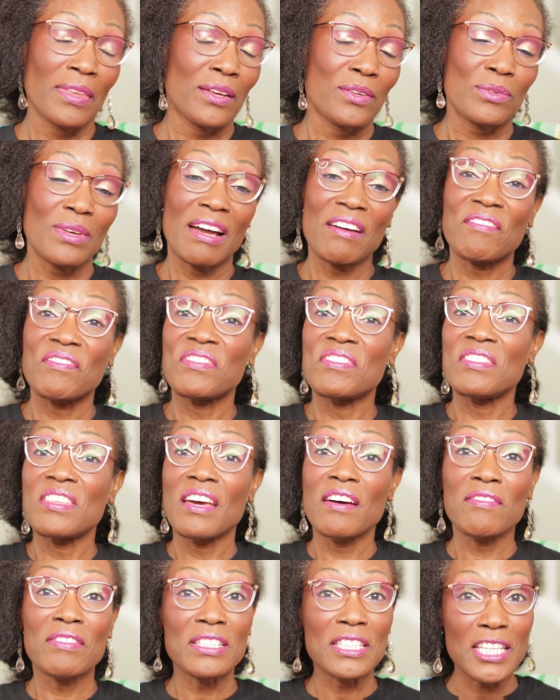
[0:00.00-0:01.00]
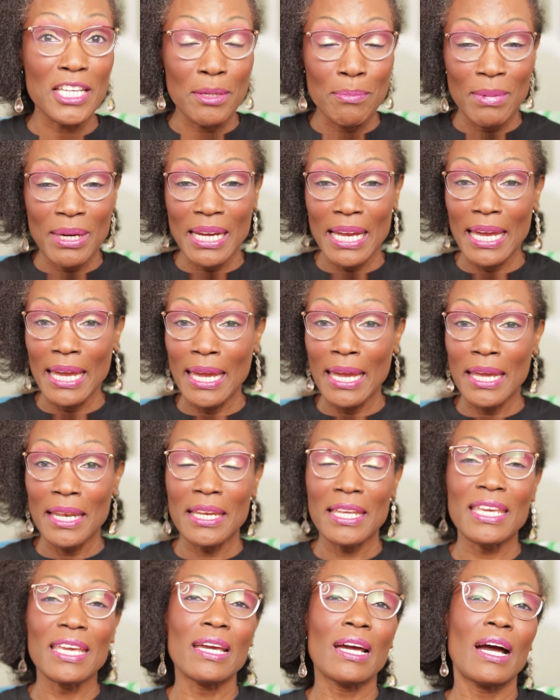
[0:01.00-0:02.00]
So I've never seen him
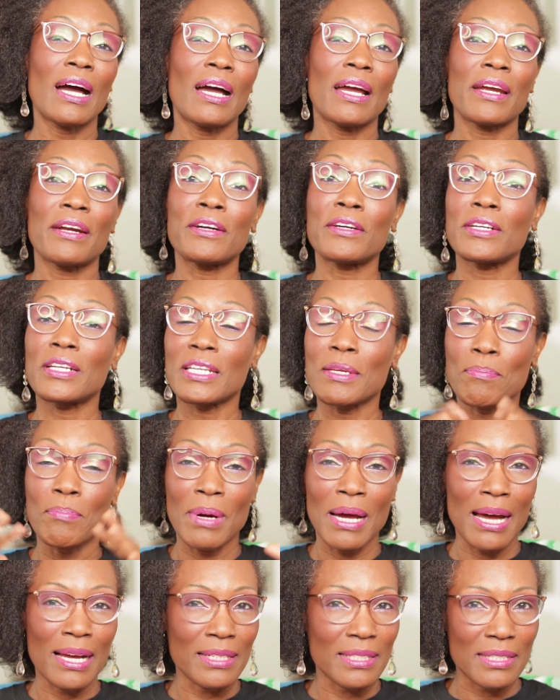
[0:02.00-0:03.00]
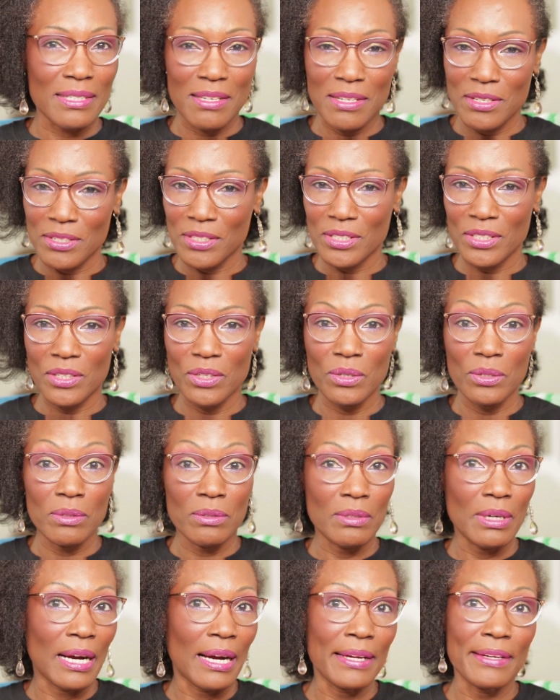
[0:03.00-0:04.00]
again. I heard he passed years
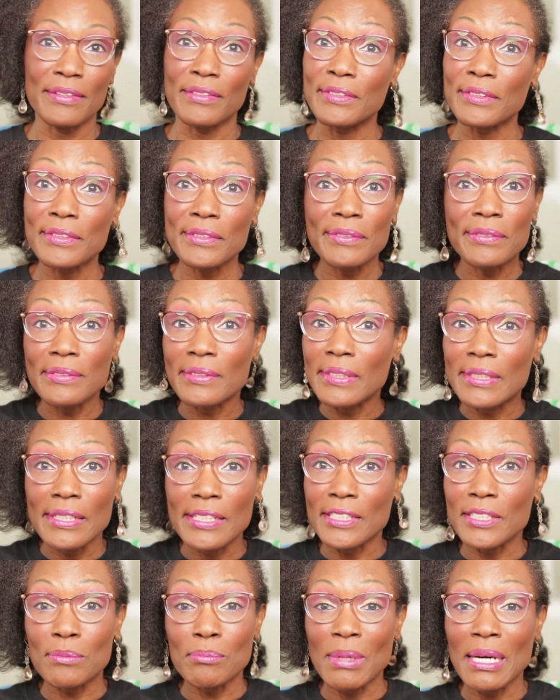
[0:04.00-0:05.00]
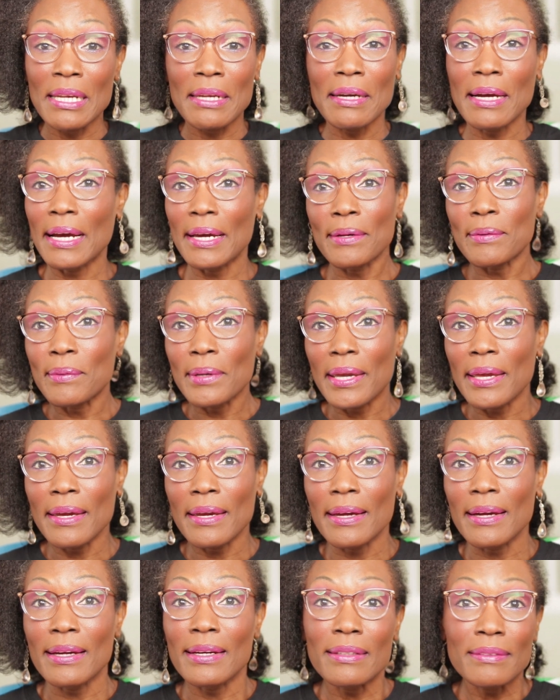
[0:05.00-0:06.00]
ago. I don't know. It doesn't matter. I don't
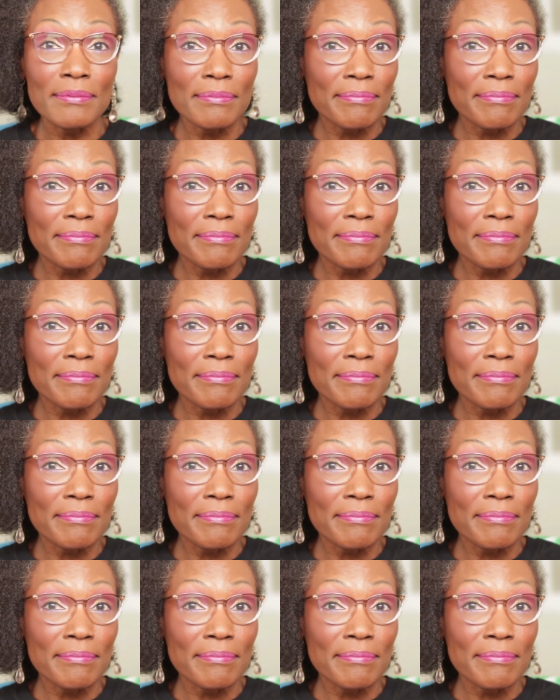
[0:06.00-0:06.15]
care.